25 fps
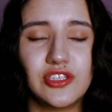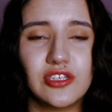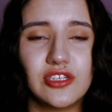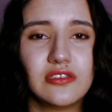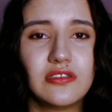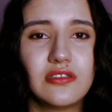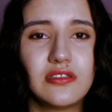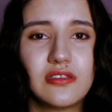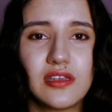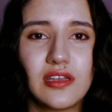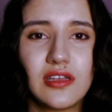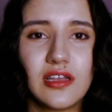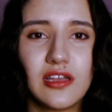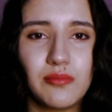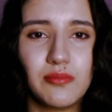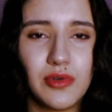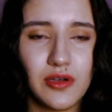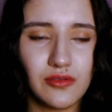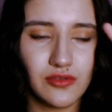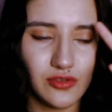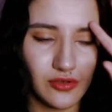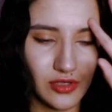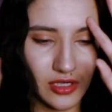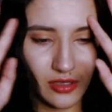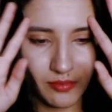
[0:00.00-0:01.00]
just think
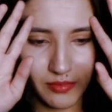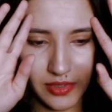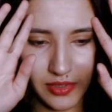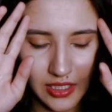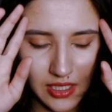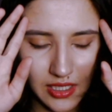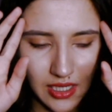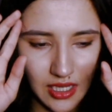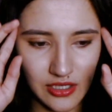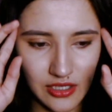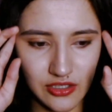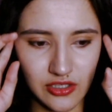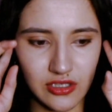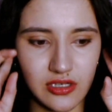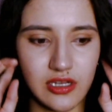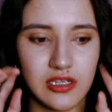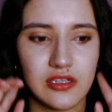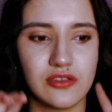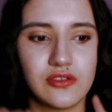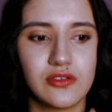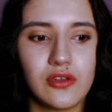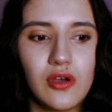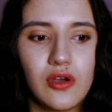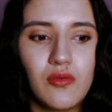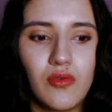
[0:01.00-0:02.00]
about your application
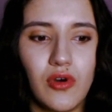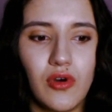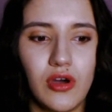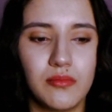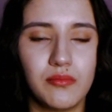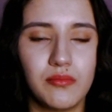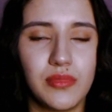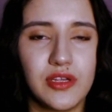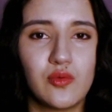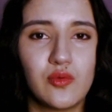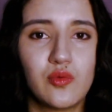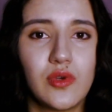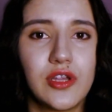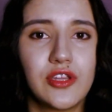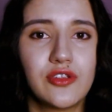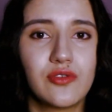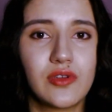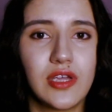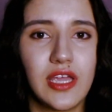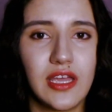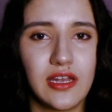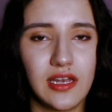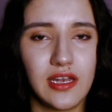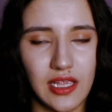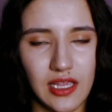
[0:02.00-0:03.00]
and so on but when
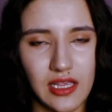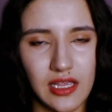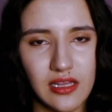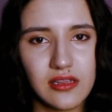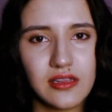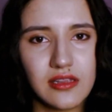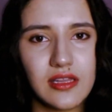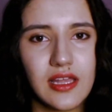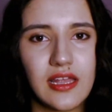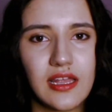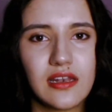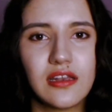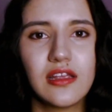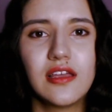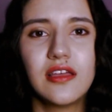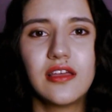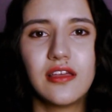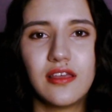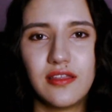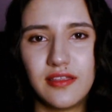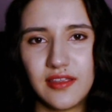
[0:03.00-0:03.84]
you get in then